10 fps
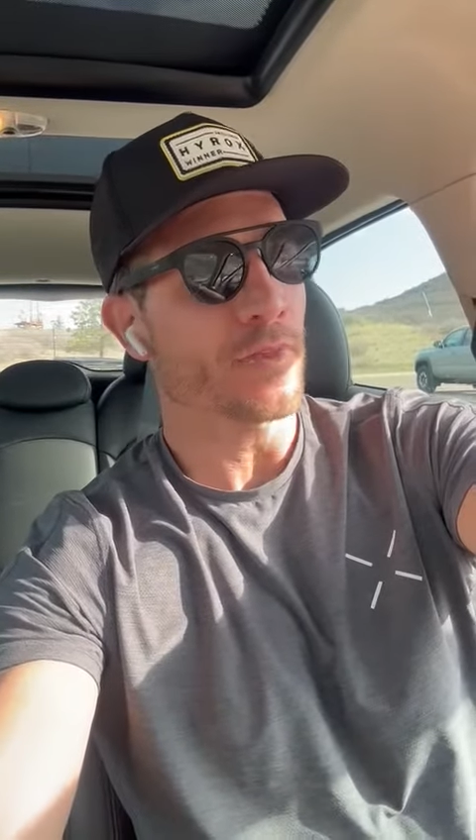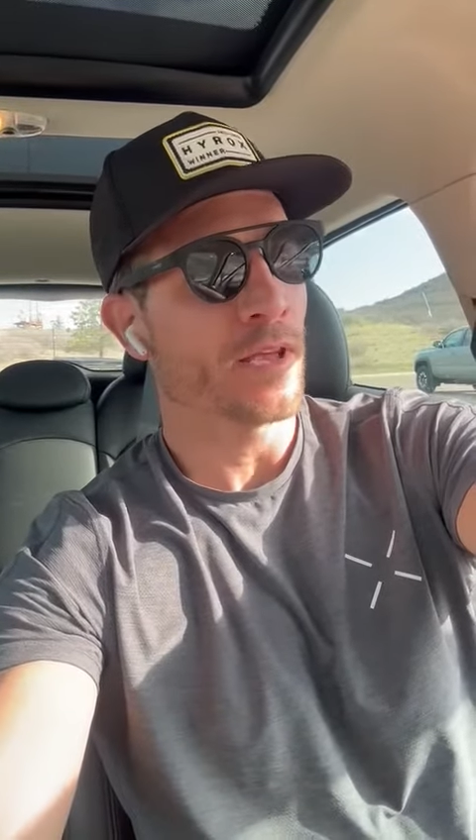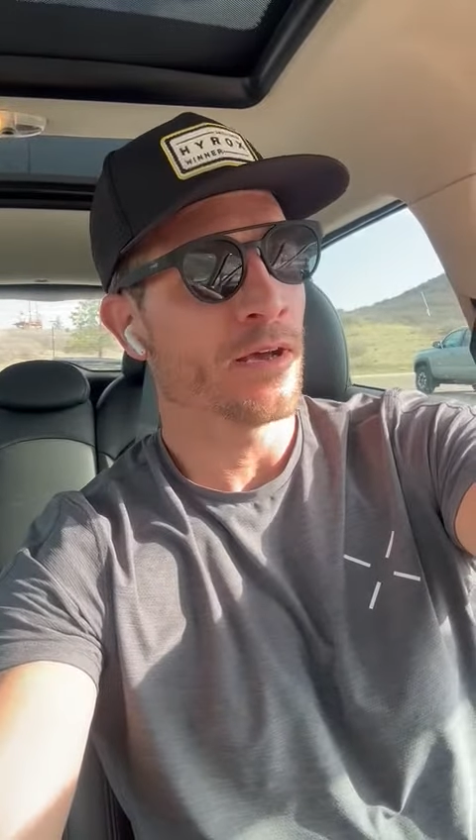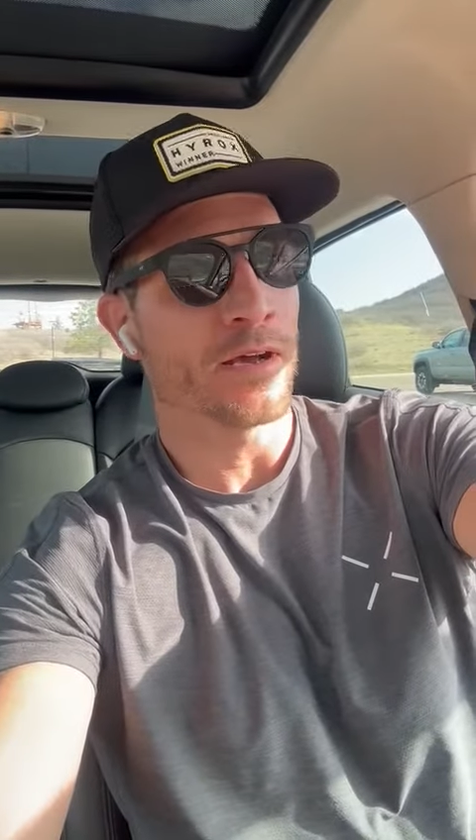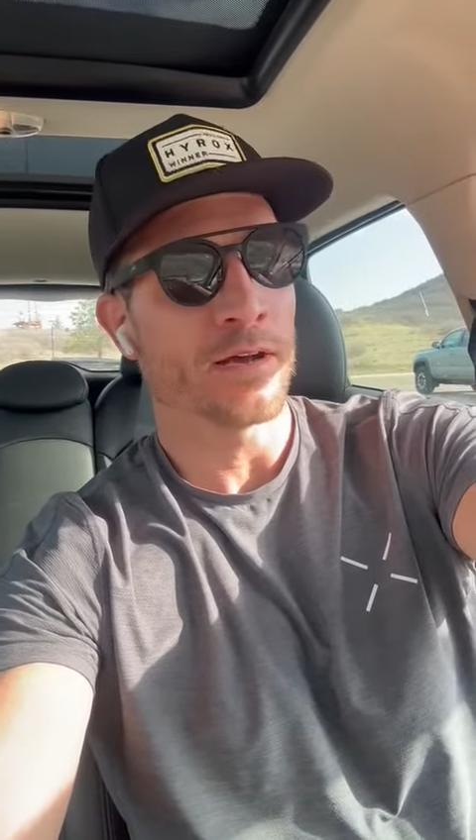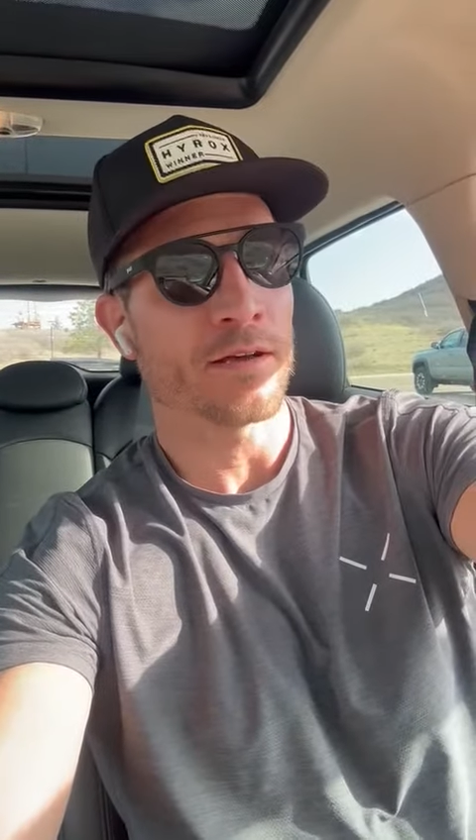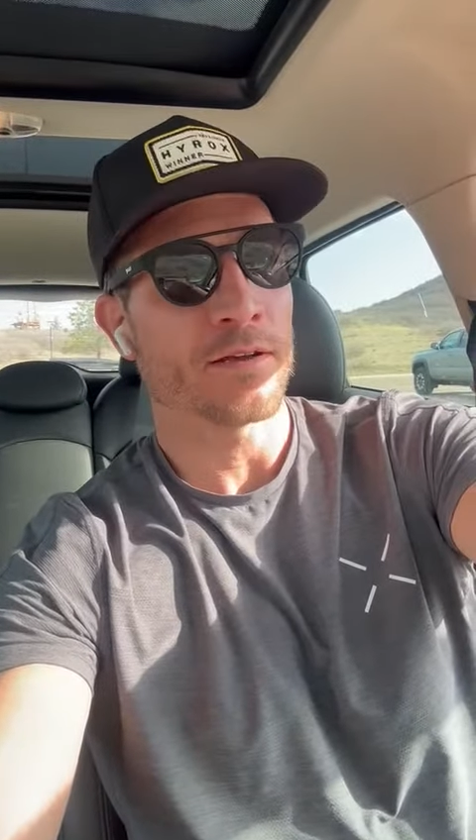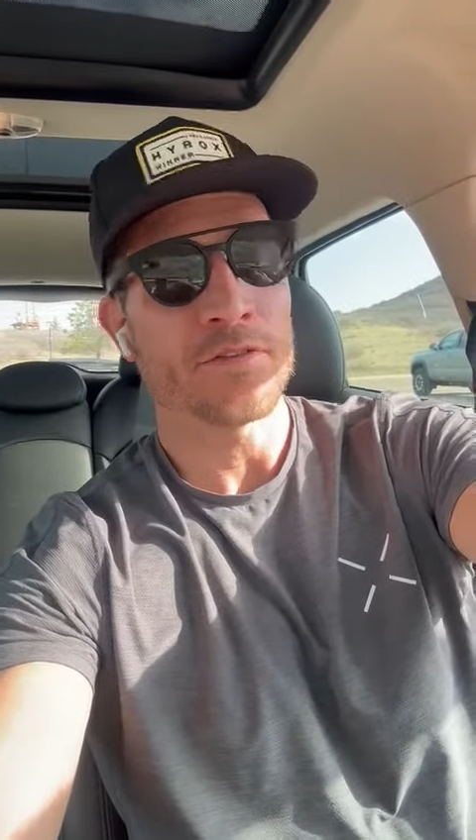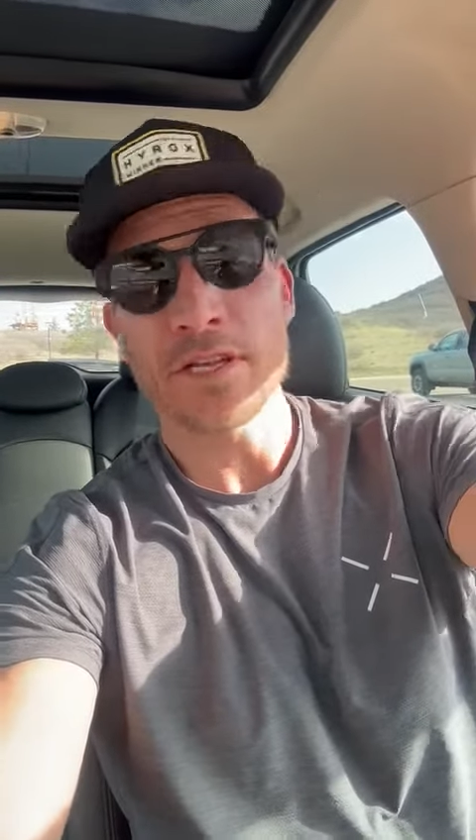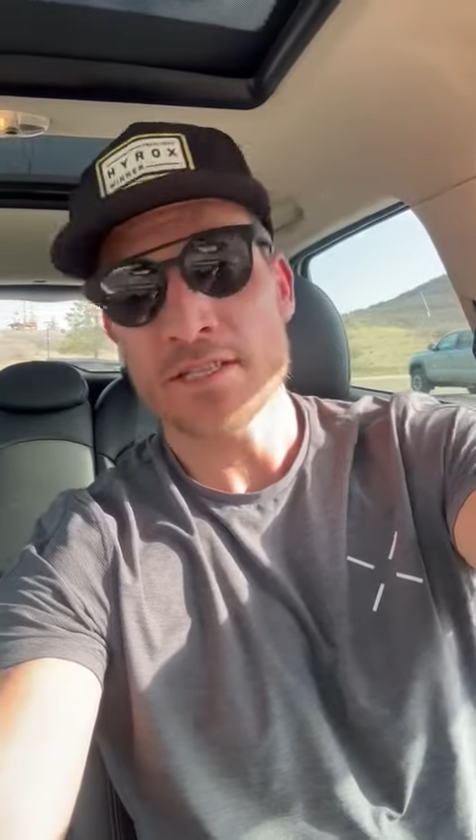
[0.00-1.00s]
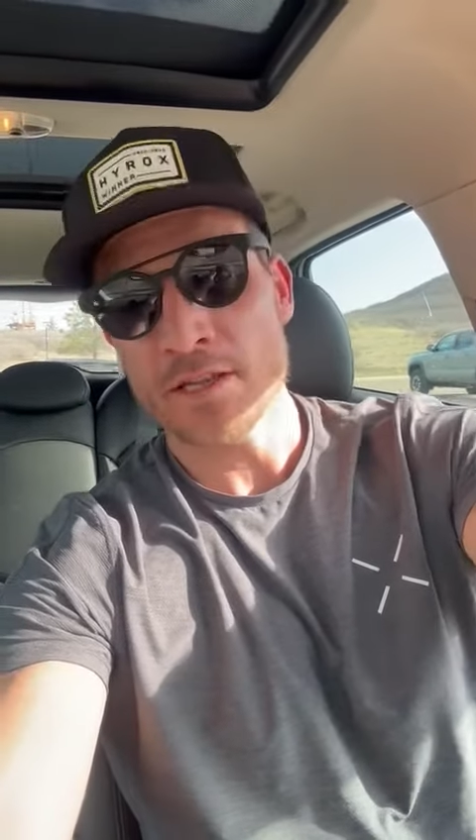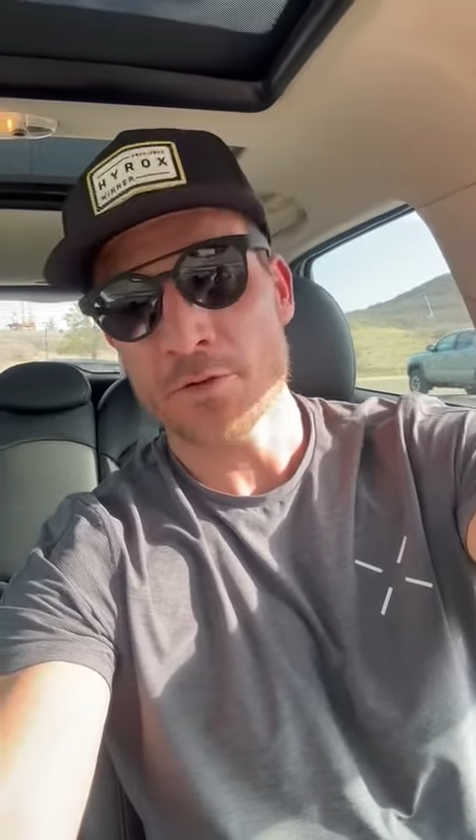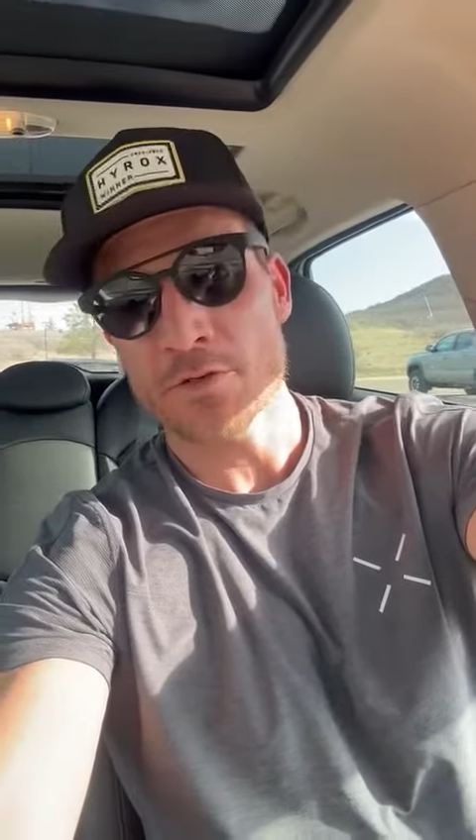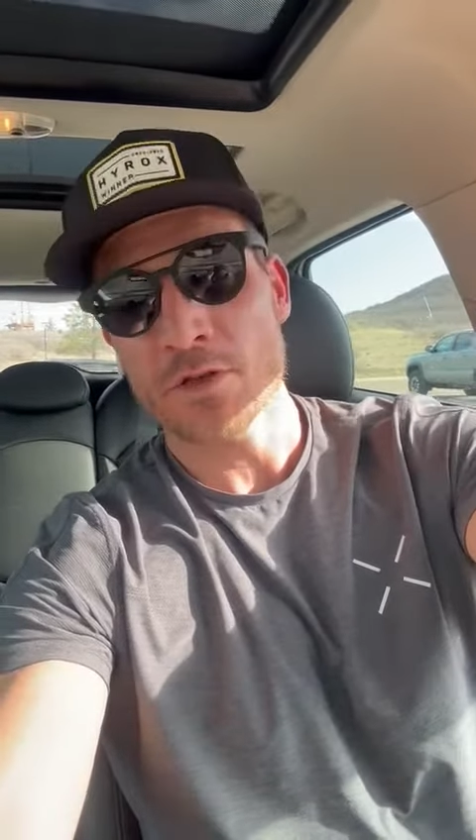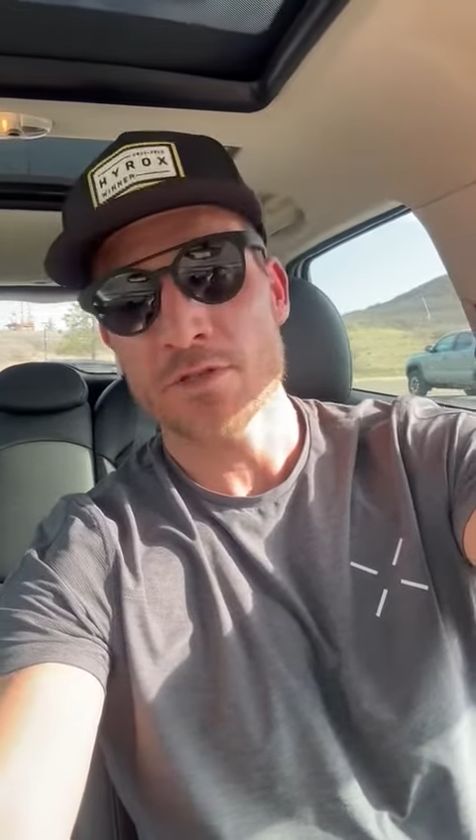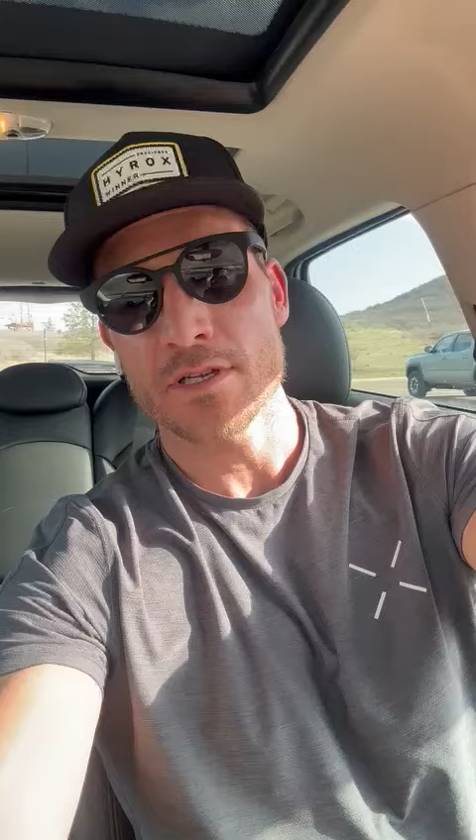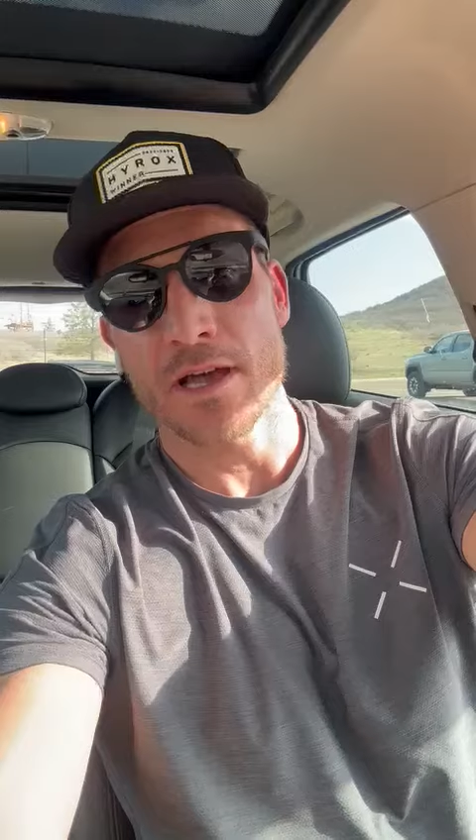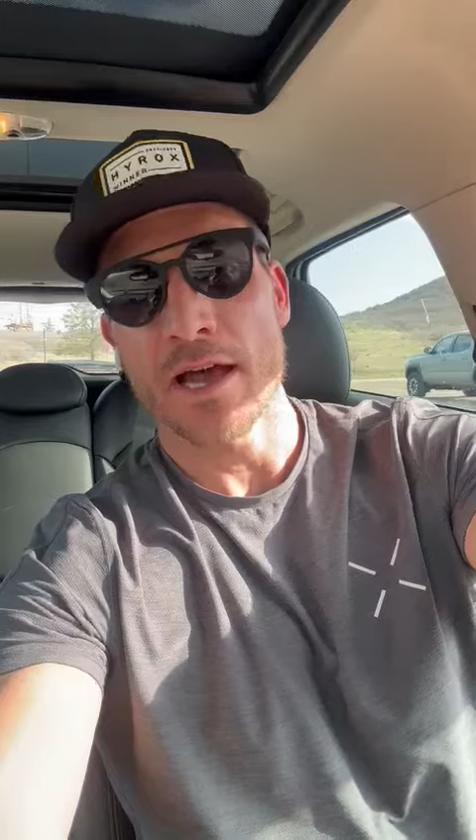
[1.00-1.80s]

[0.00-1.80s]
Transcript: If you didn't see the results,